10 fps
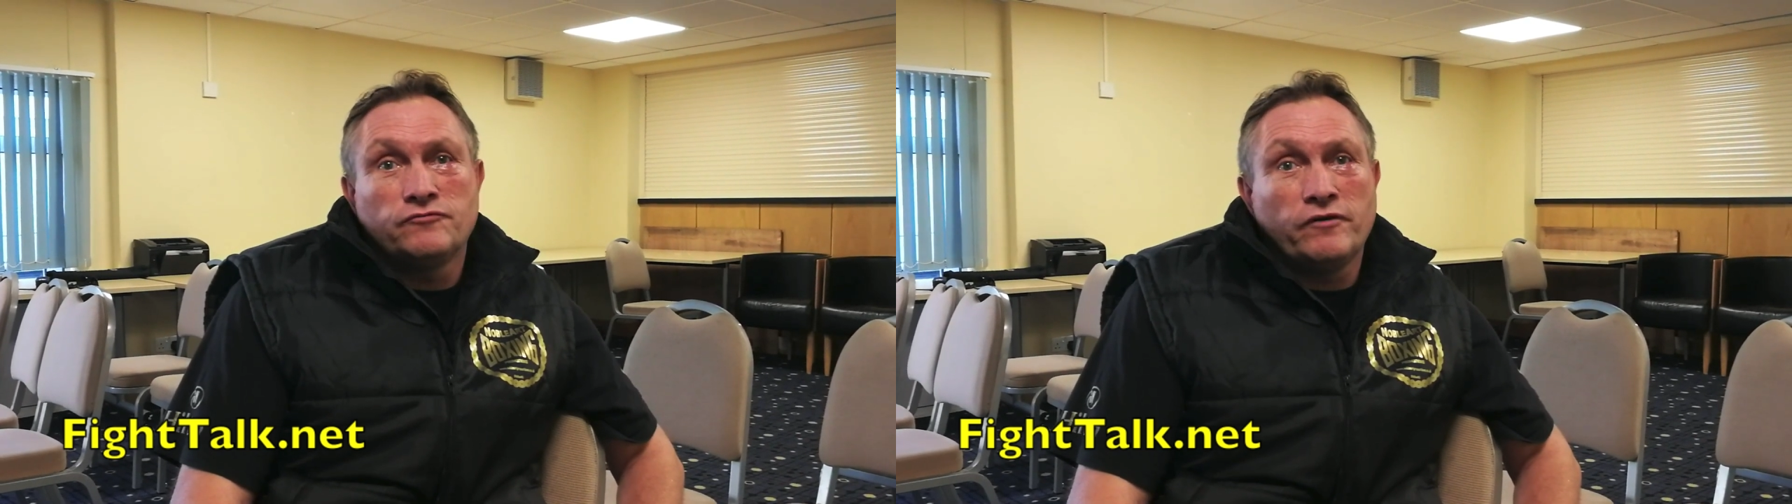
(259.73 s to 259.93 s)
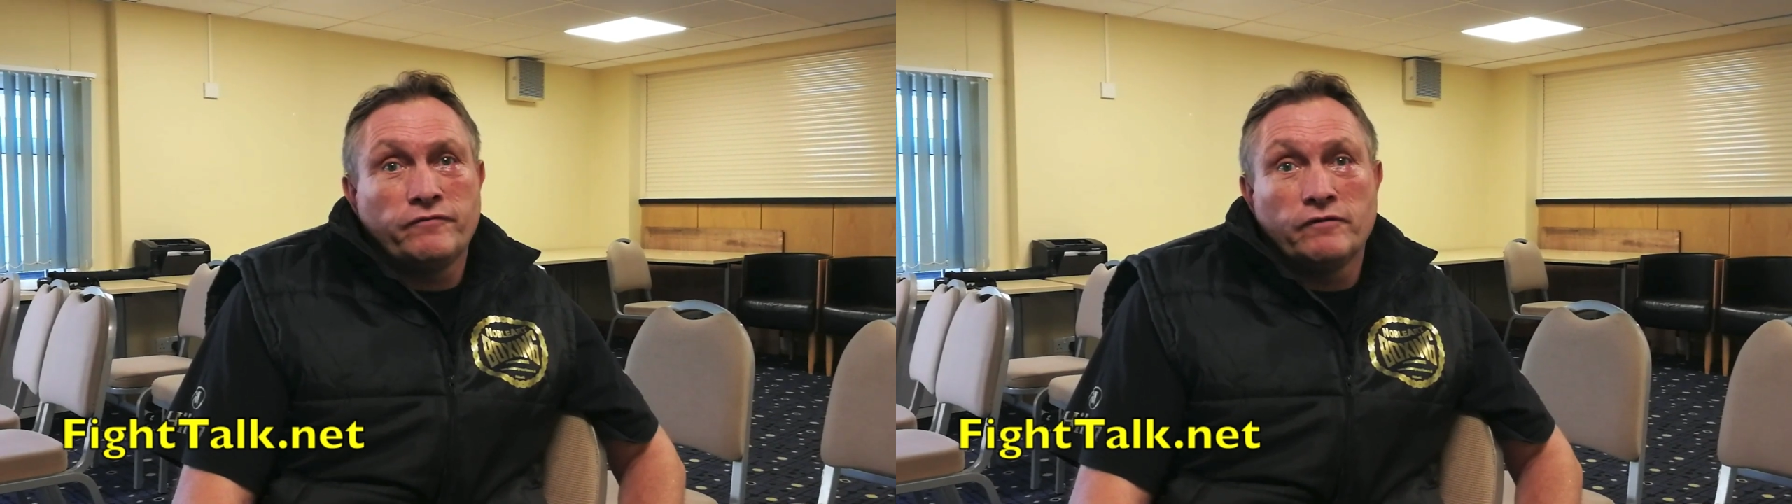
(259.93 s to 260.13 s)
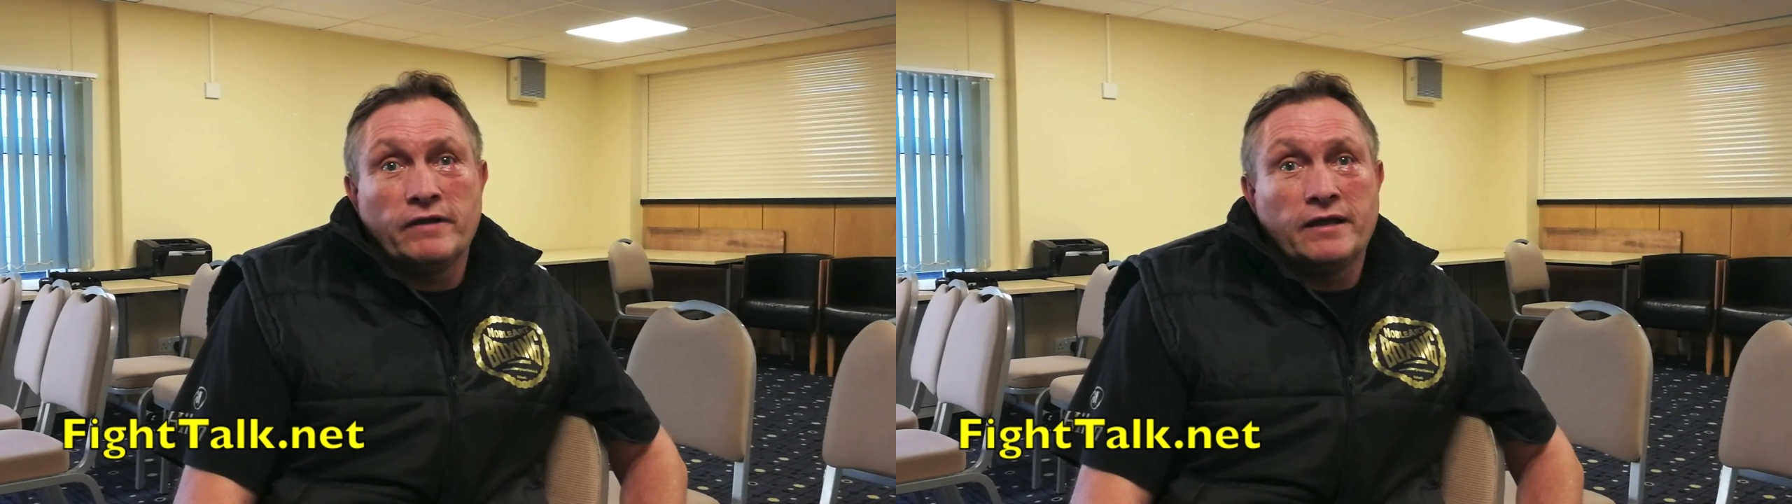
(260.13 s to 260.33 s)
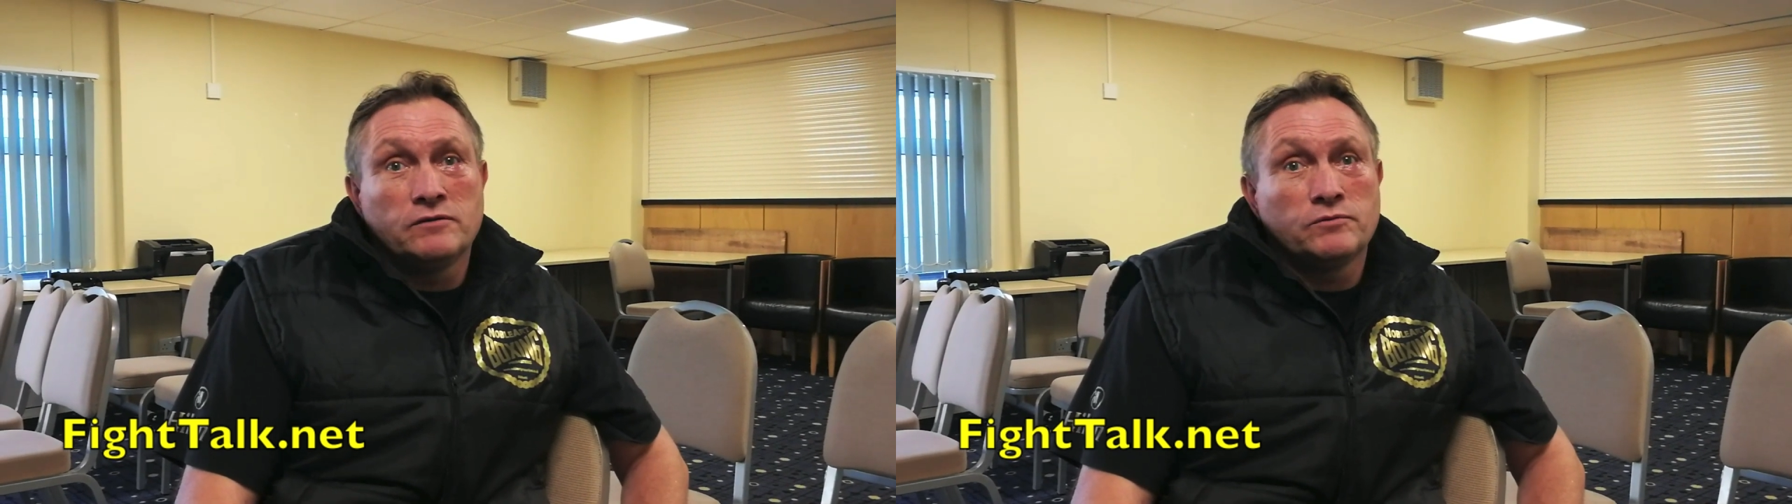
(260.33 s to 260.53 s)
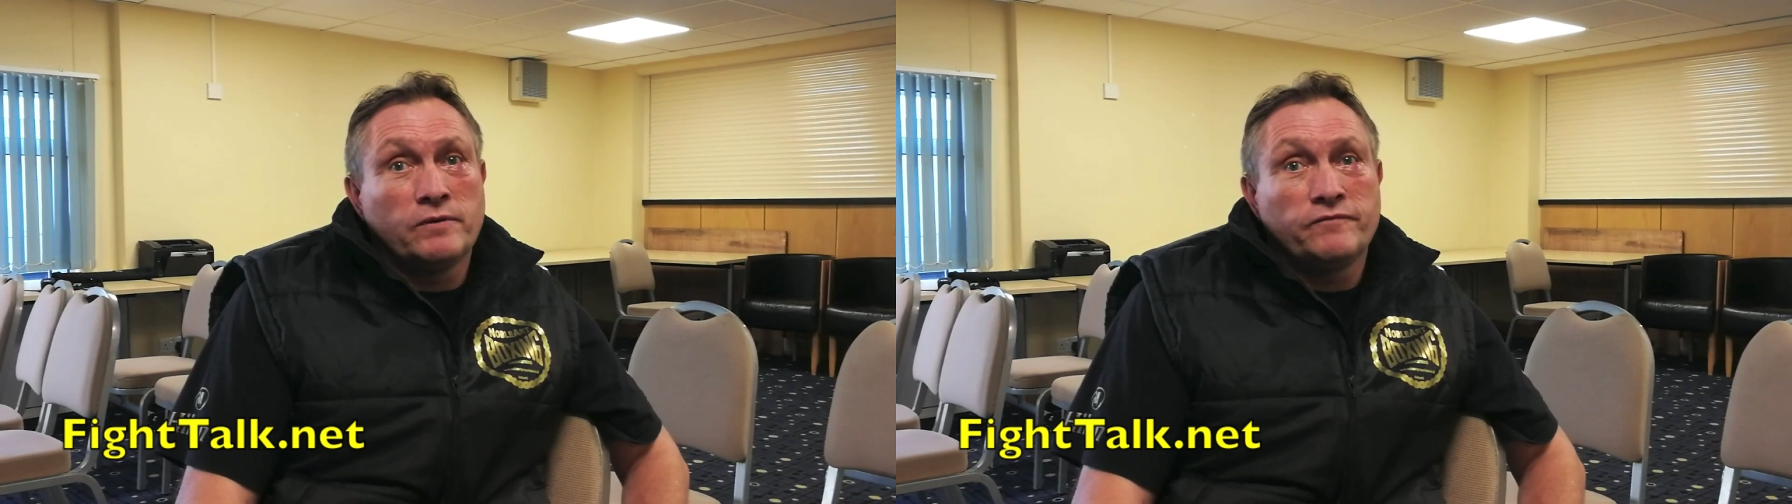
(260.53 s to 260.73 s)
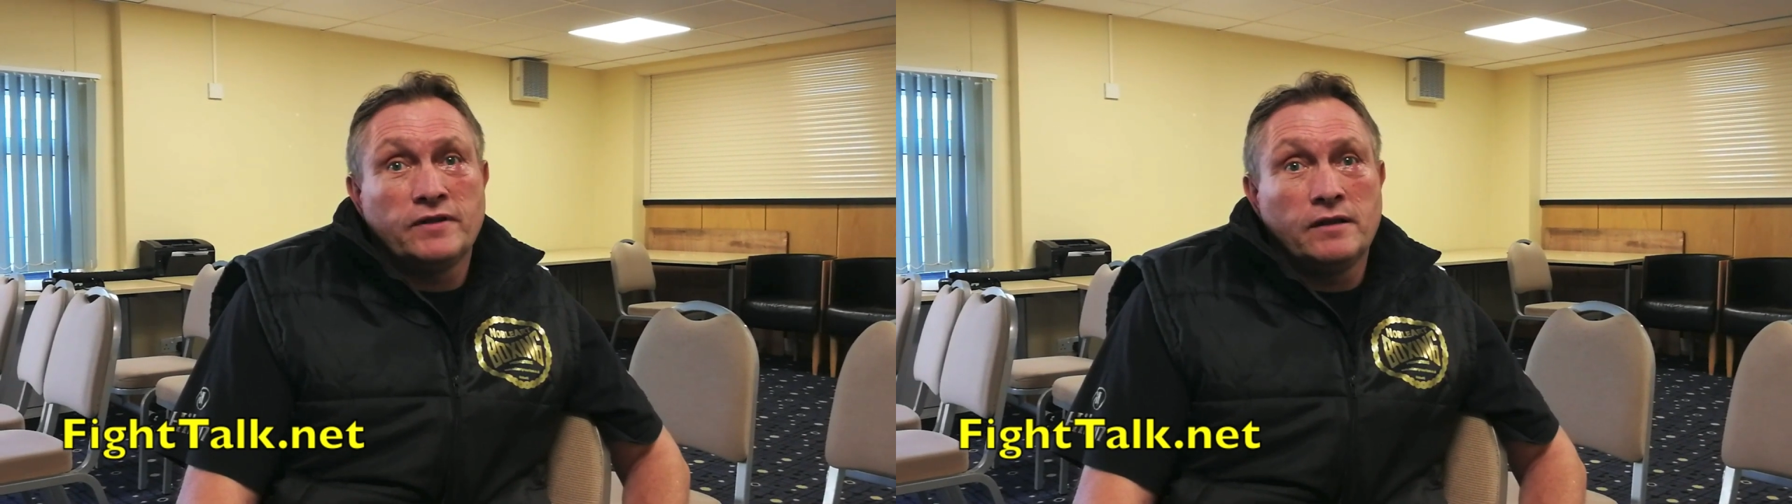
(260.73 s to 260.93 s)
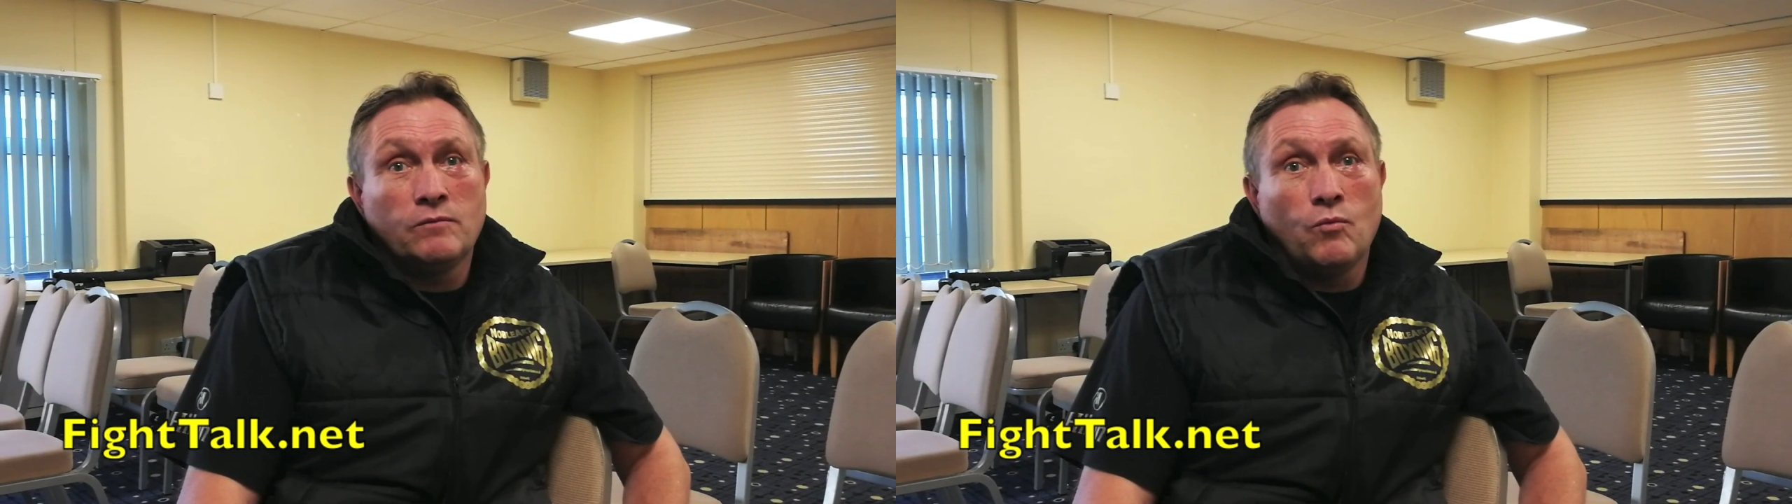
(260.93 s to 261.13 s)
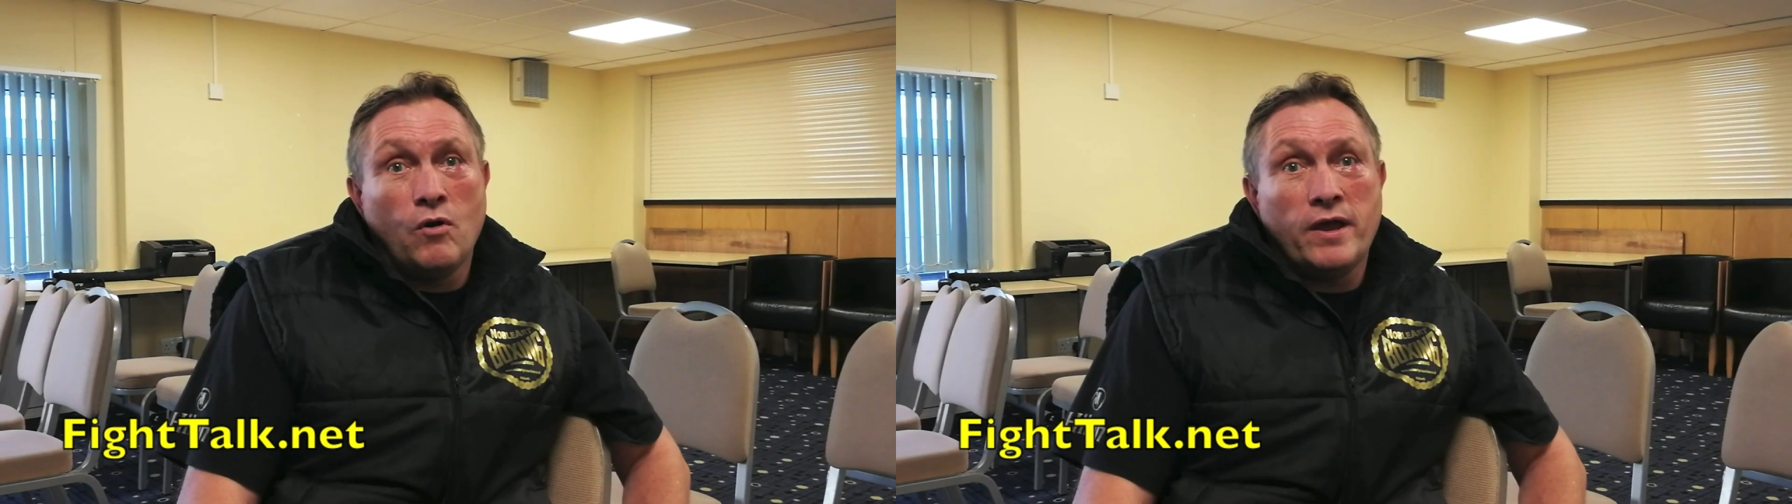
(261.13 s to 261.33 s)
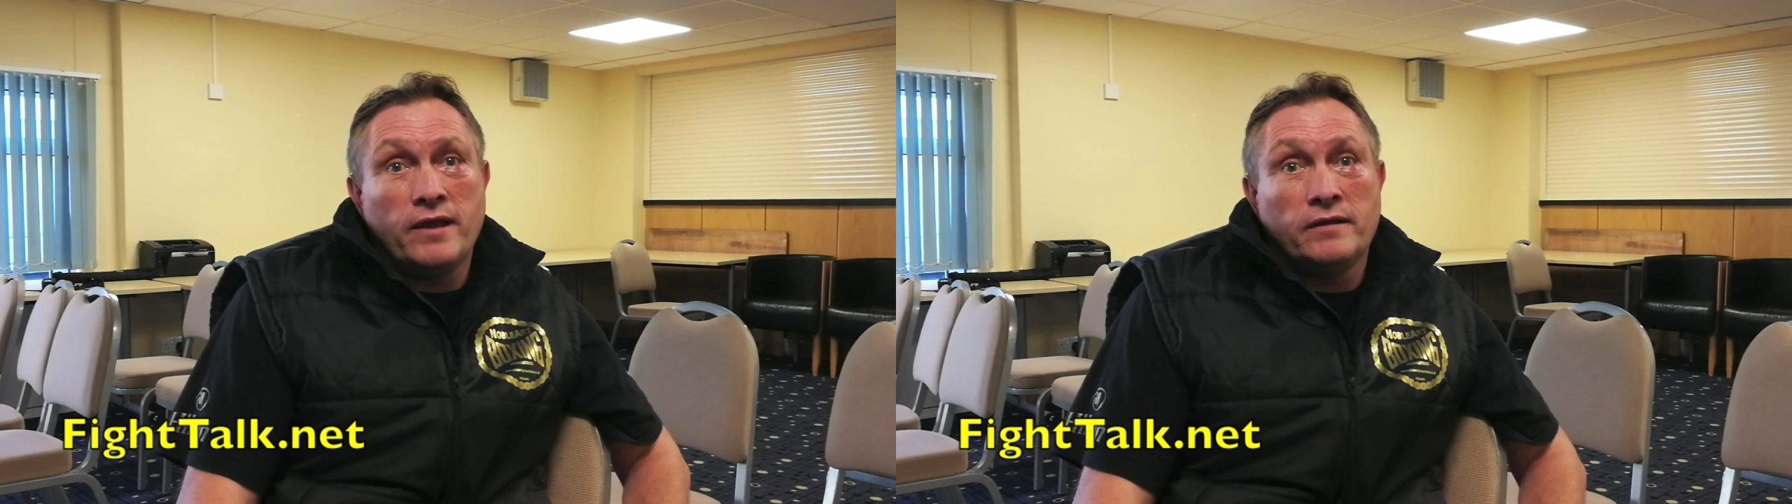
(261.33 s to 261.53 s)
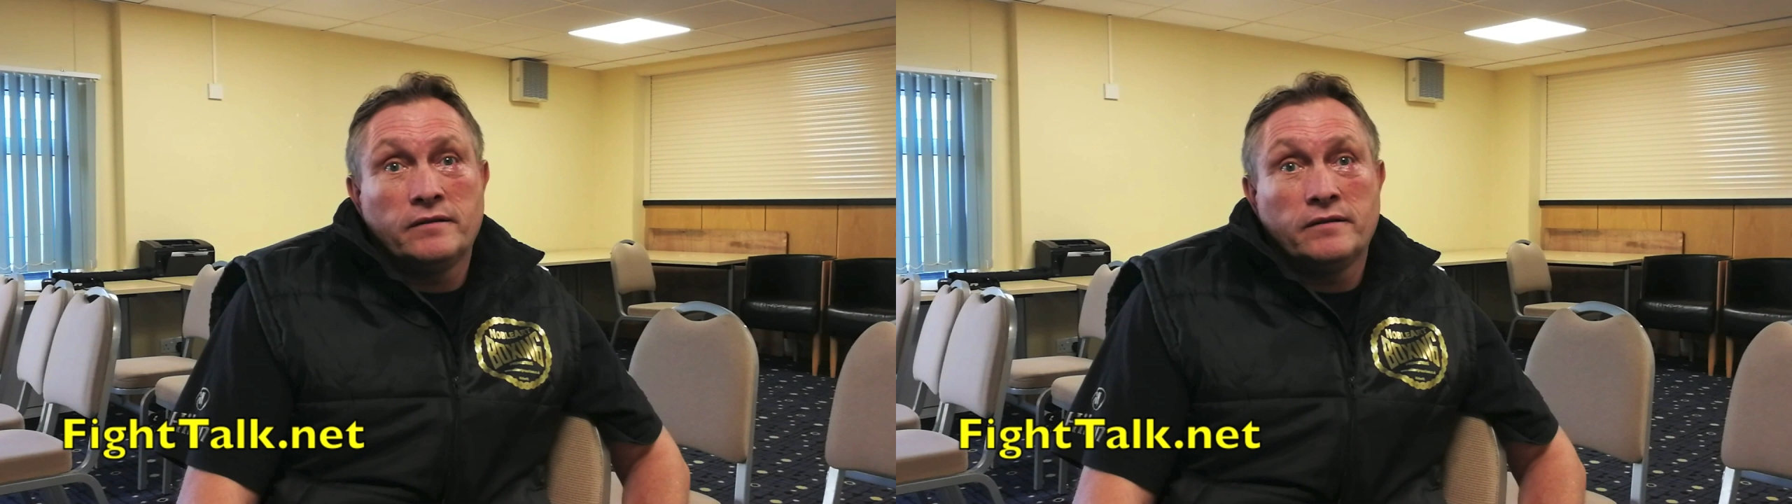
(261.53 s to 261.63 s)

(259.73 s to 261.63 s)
terrific rounds with Dillian White.